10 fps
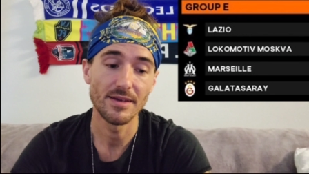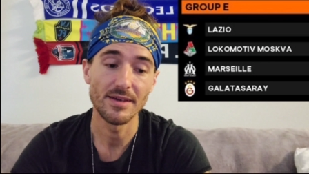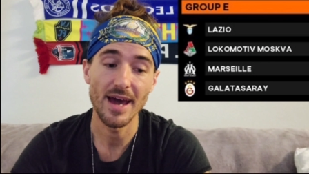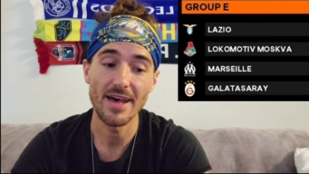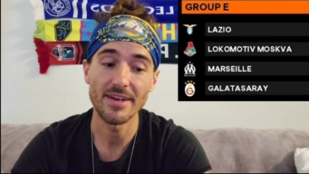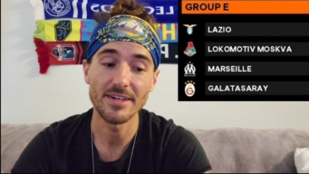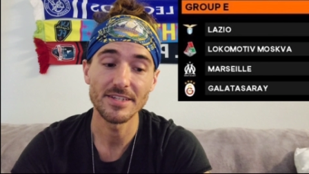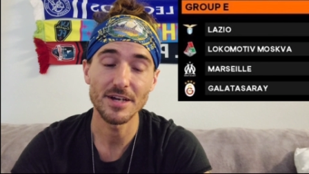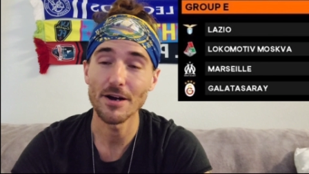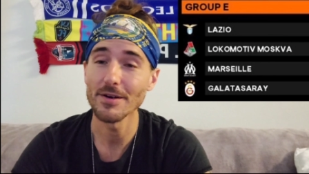
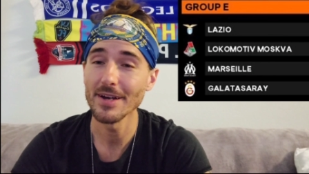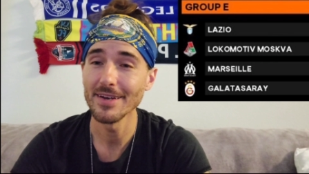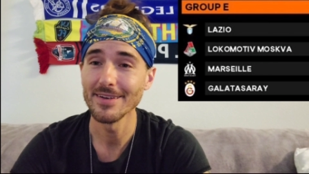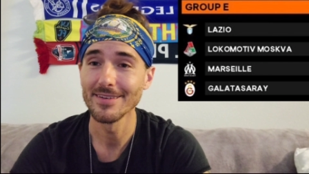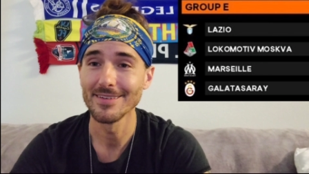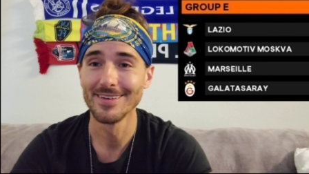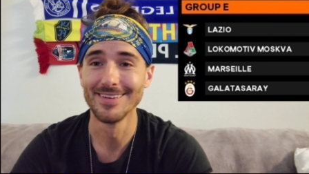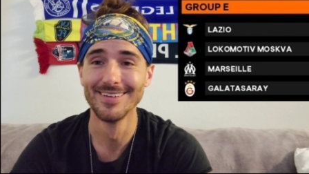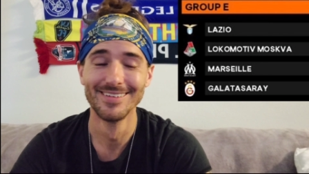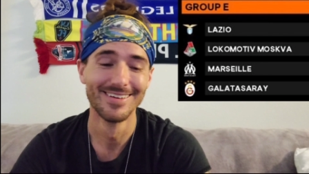Galatasaray.
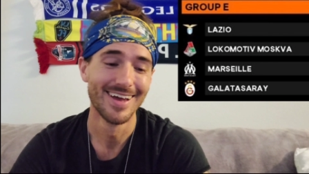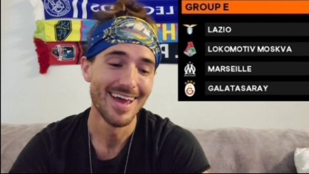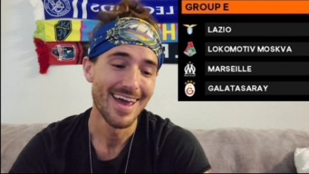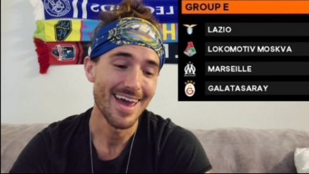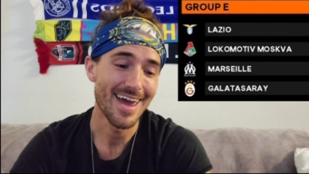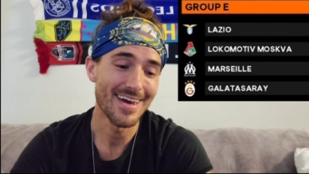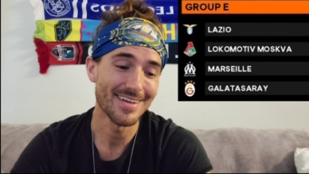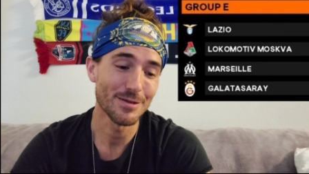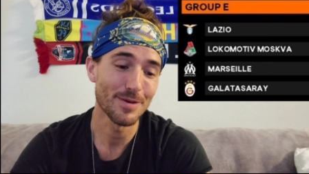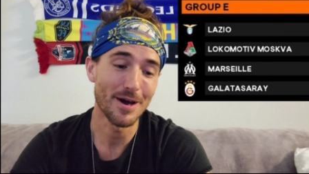
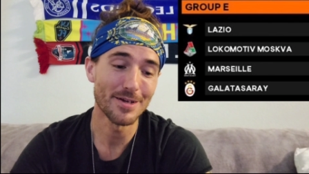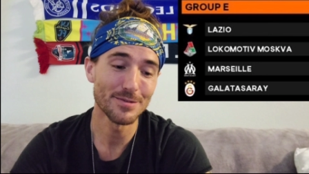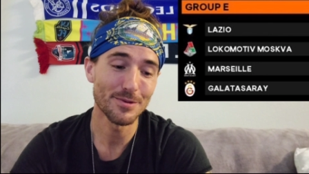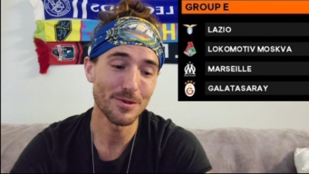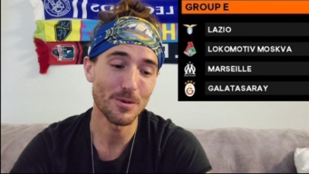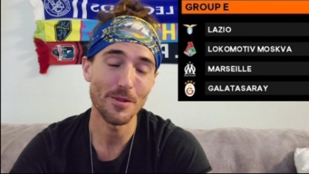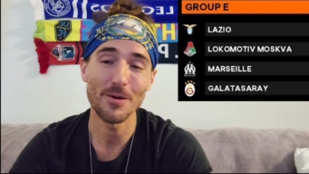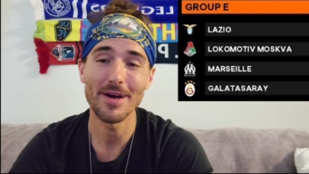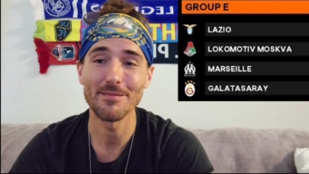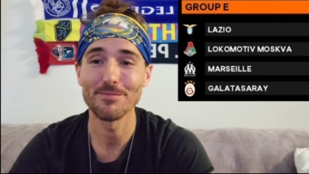And to be honest with you,
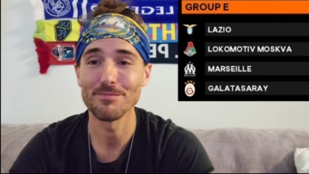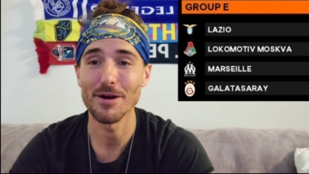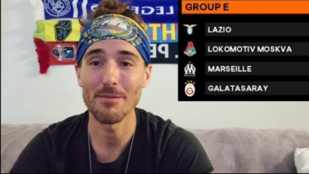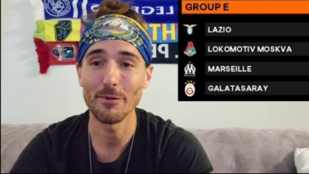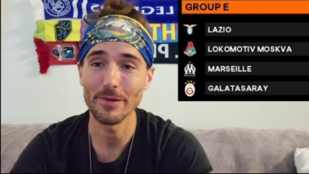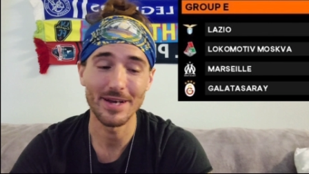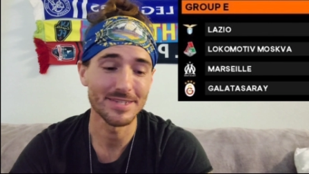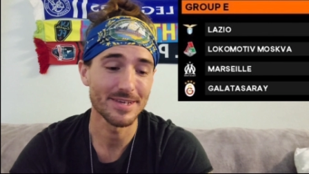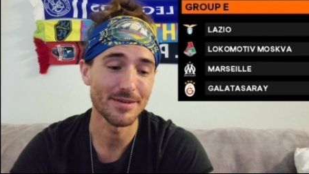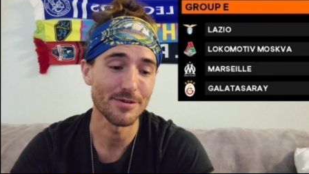although I'm probably
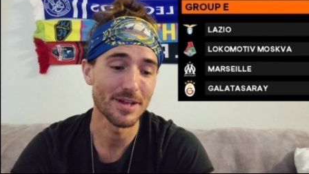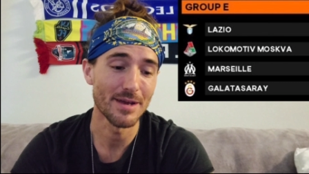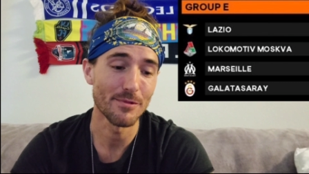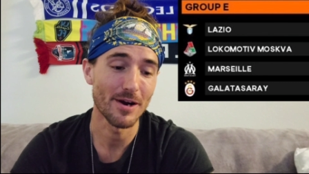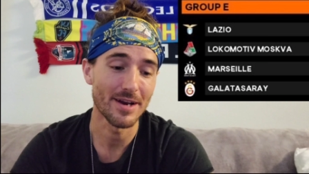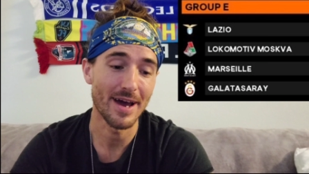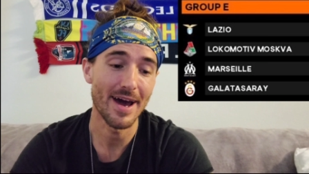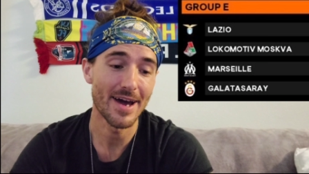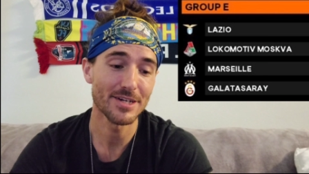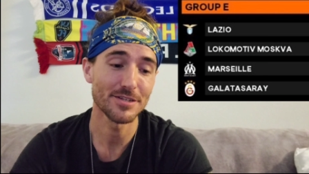not saying their name right, I
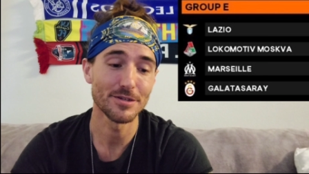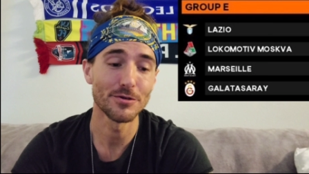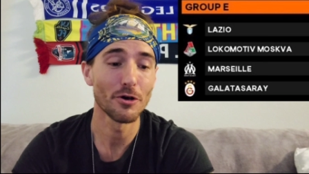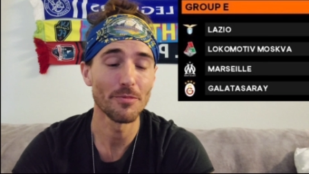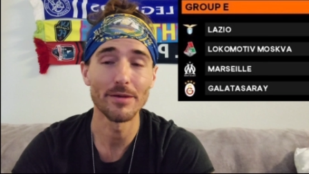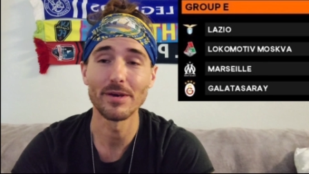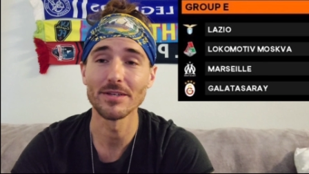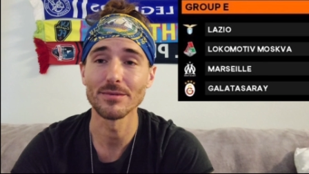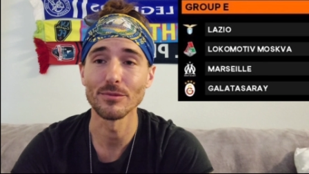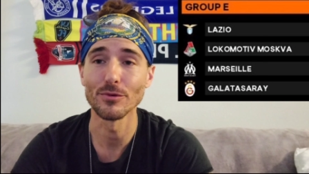actually do hope they
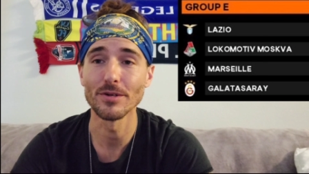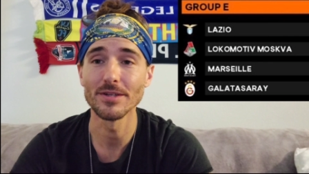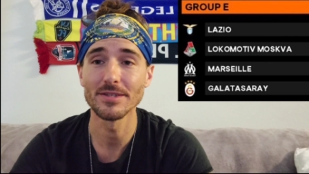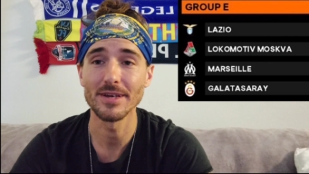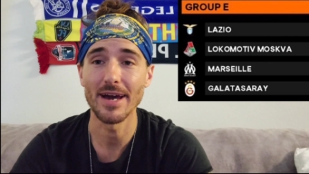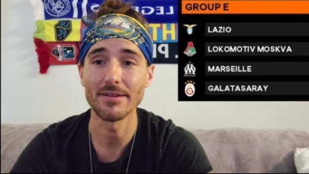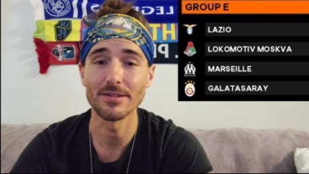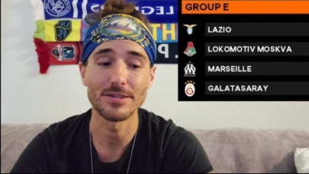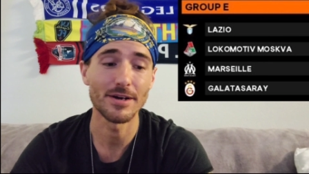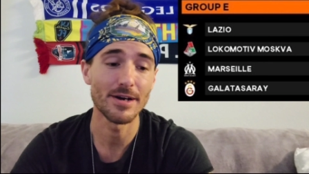make some noise,
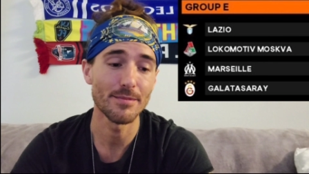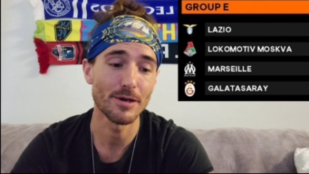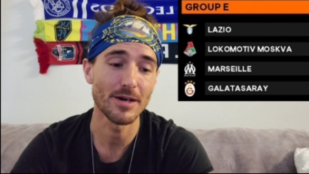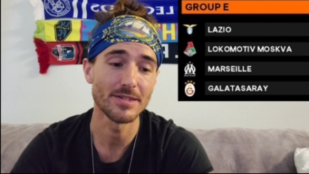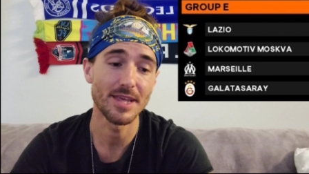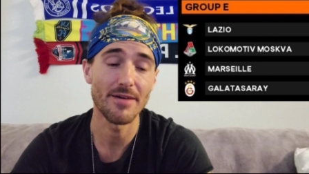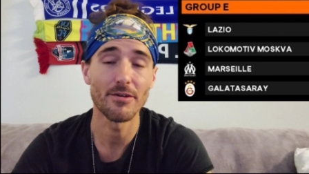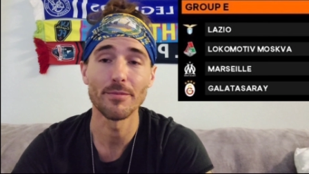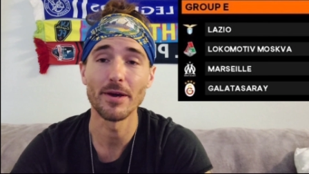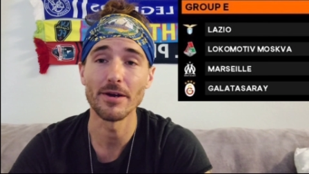Gattilasari, because they
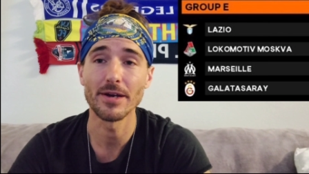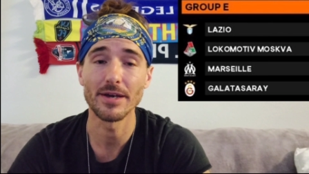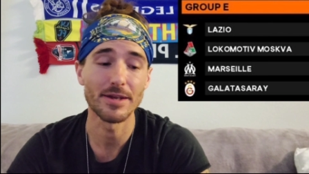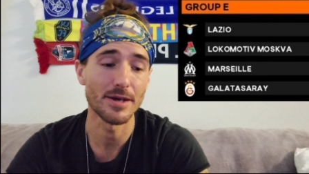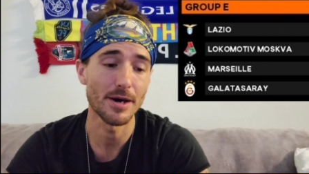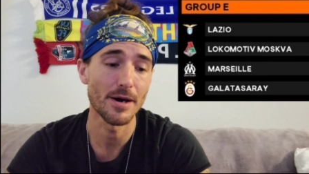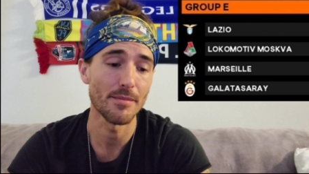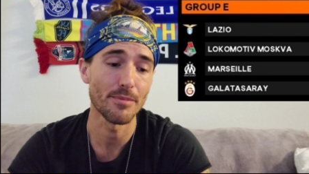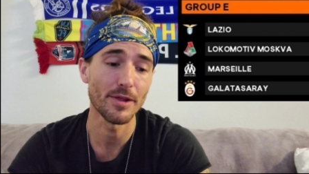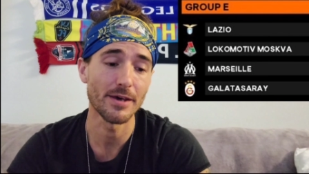have an American
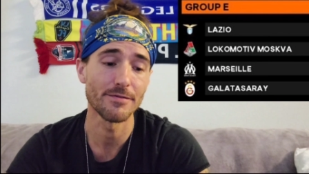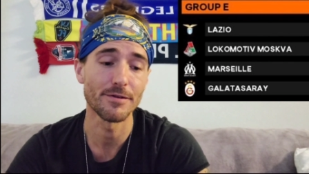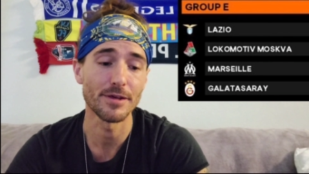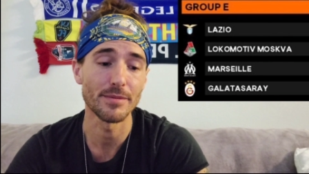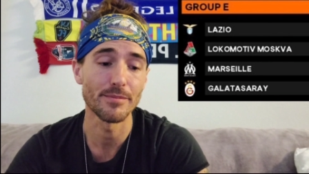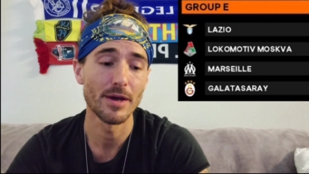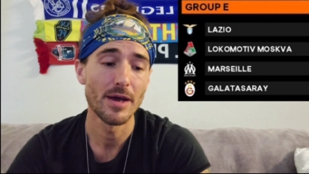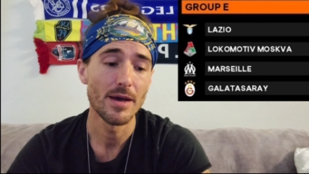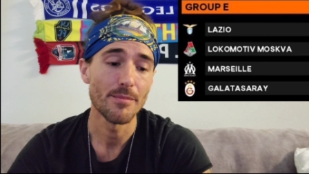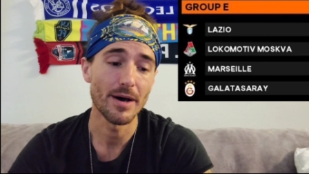um, playing for them
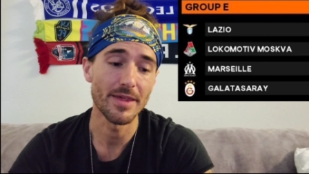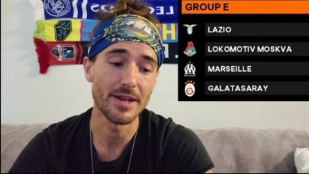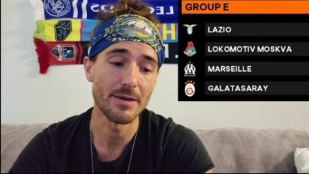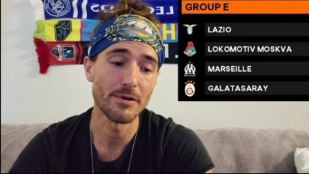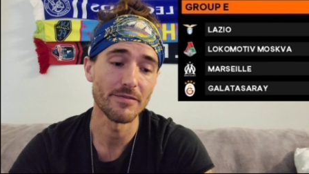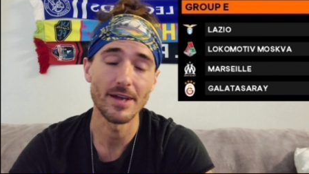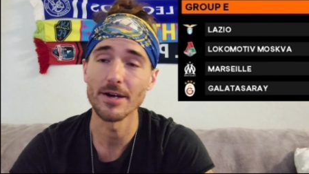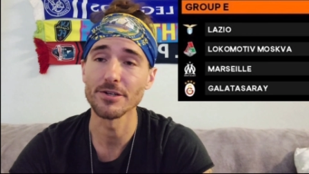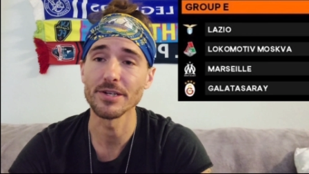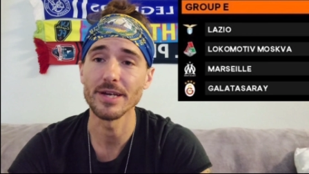by the name of
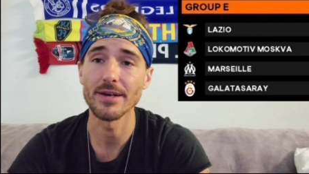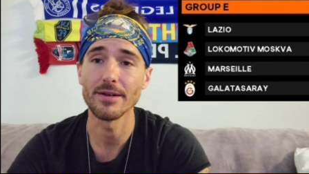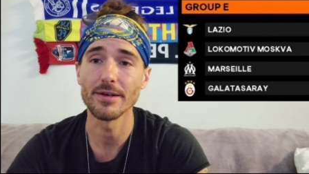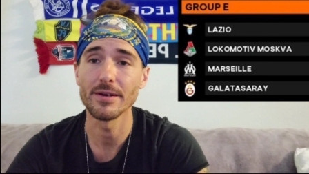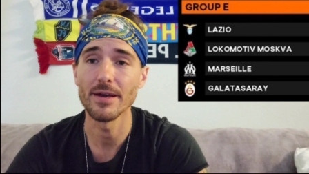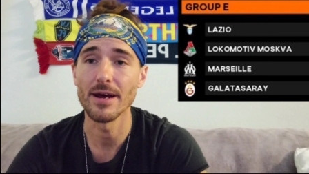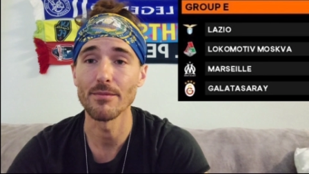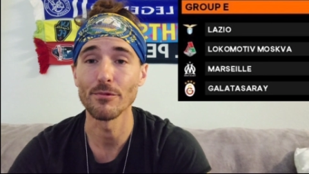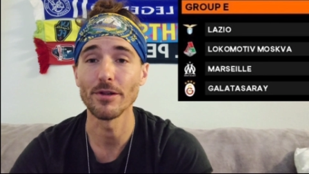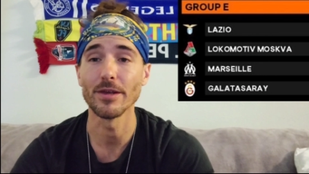DeAndre Yedlin, and
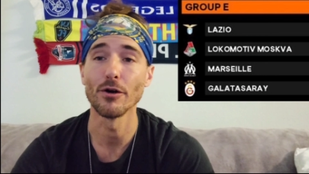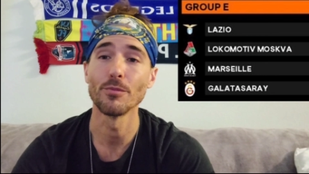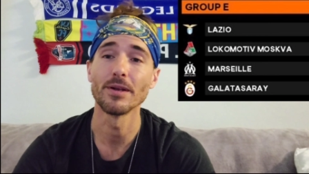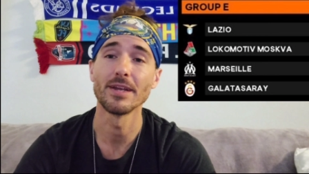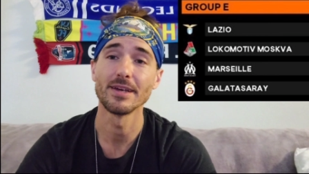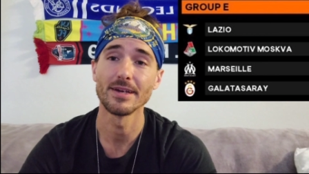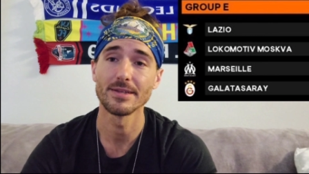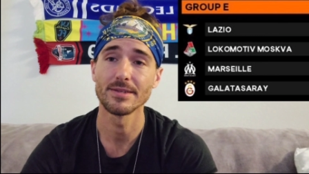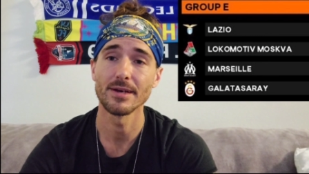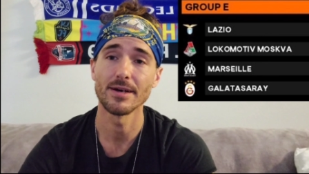I'm really hoping he
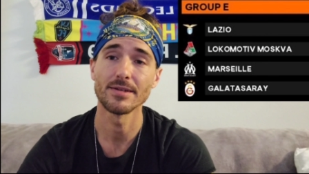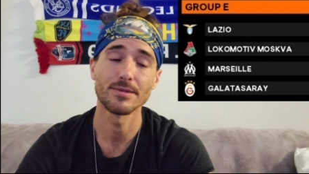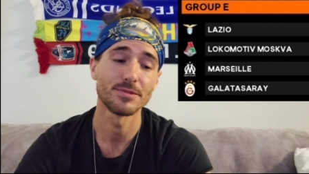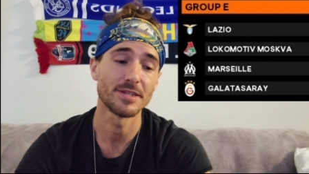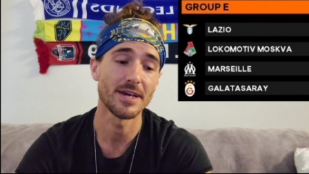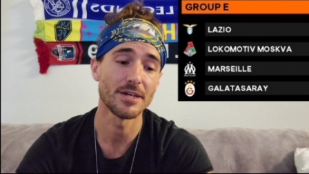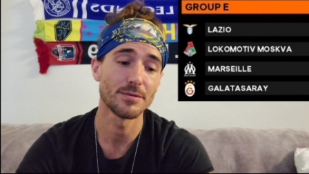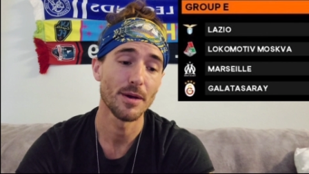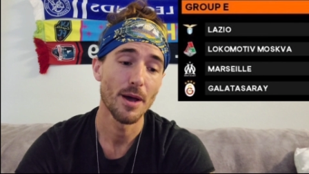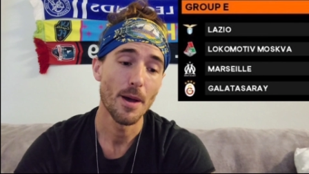gets uh, some stage.